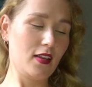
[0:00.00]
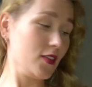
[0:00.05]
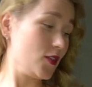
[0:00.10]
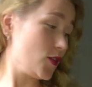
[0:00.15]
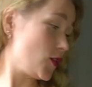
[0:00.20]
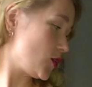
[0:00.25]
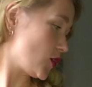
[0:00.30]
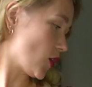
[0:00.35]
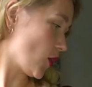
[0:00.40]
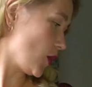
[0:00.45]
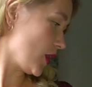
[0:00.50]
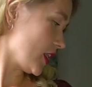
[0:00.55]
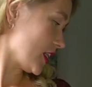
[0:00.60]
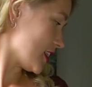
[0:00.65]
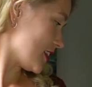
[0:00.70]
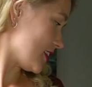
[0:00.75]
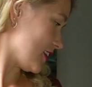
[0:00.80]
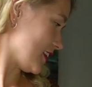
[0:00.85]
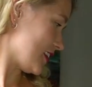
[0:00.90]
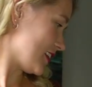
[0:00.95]
So
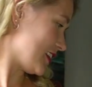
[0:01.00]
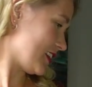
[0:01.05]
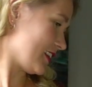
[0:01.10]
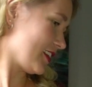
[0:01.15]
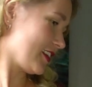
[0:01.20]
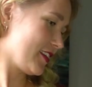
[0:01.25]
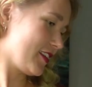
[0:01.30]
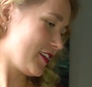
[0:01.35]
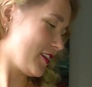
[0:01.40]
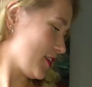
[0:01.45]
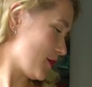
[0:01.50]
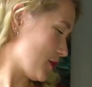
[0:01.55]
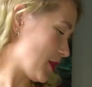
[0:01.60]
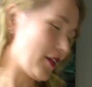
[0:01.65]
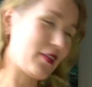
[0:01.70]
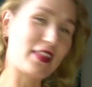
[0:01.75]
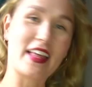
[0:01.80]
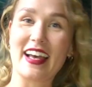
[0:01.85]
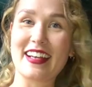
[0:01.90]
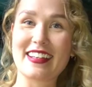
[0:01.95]
excited
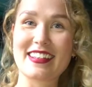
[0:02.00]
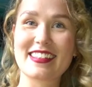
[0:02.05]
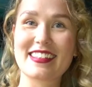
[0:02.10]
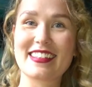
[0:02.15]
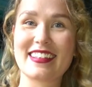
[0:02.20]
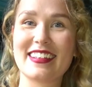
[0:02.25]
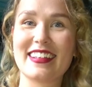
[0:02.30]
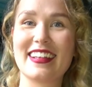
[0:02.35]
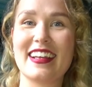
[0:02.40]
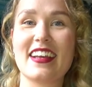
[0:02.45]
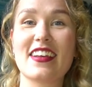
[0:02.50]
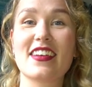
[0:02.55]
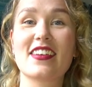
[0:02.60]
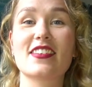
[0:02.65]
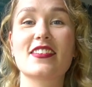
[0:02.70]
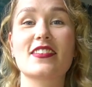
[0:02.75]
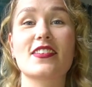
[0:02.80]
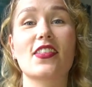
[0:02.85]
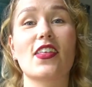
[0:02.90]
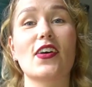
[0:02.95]
about that.
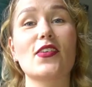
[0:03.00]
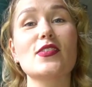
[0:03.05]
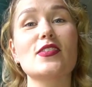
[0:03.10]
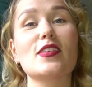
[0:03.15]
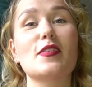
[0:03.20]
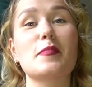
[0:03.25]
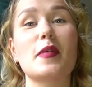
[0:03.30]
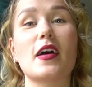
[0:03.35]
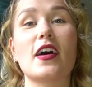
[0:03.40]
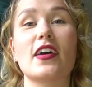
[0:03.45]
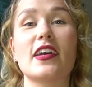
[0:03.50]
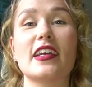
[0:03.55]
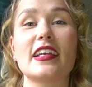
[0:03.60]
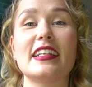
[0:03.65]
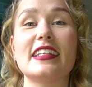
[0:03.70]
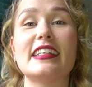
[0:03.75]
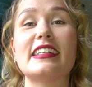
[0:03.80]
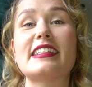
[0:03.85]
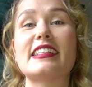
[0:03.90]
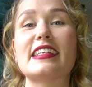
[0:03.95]
So those are my
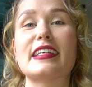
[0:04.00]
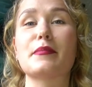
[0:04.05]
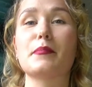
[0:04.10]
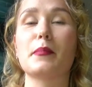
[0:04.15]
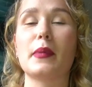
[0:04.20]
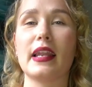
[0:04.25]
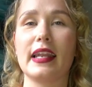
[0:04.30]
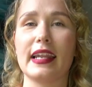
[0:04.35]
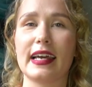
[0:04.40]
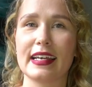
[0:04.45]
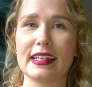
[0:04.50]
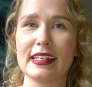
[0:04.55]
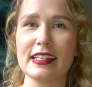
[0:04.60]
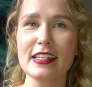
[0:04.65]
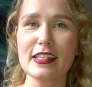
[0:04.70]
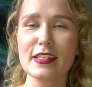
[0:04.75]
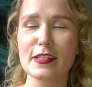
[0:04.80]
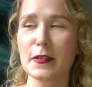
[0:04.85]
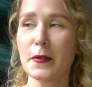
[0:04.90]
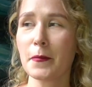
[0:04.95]
knitting
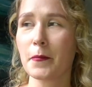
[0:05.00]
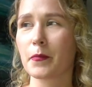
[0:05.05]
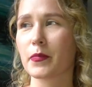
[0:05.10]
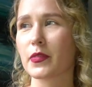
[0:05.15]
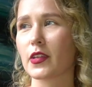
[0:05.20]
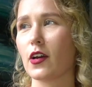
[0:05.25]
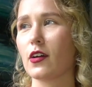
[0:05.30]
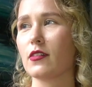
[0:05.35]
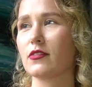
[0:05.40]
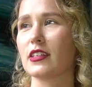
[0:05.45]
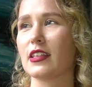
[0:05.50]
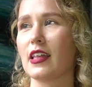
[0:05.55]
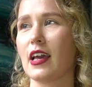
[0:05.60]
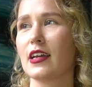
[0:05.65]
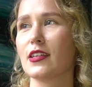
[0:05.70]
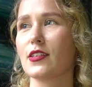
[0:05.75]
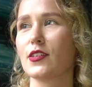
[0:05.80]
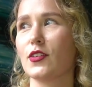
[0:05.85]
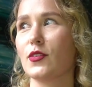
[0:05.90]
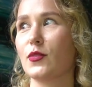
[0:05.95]
plans. After
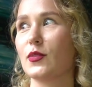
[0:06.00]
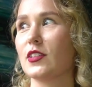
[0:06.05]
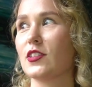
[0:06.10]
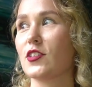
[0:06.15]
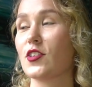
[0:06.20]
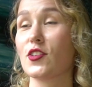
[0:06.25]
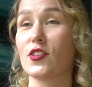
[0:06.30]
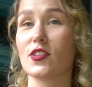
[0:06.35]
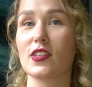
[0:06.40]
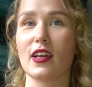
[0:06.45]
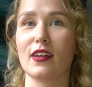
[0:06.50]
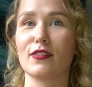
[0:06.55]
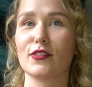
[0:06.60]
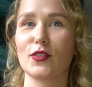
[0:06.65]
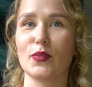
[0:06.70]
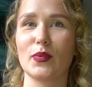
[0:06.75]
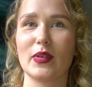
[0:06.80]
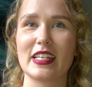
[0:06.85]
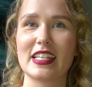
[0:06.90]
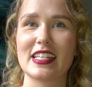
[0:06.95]
that, we'll just have
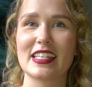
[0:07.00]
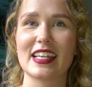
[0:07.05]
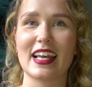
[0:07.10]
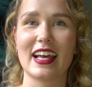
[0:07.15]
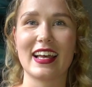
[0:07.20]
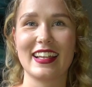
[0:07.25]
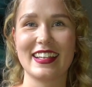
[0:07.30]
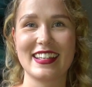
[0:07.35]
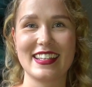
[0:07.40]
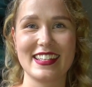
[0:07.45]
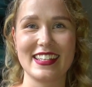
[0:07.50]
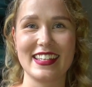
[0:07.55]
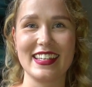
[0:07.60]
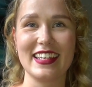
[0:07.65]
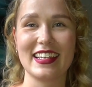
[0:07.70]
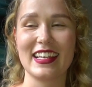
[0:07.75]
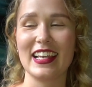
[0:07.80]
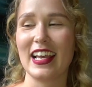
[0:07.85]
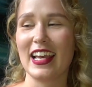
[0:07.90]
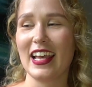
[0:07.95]
to wait and
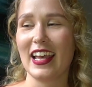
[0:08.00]
see.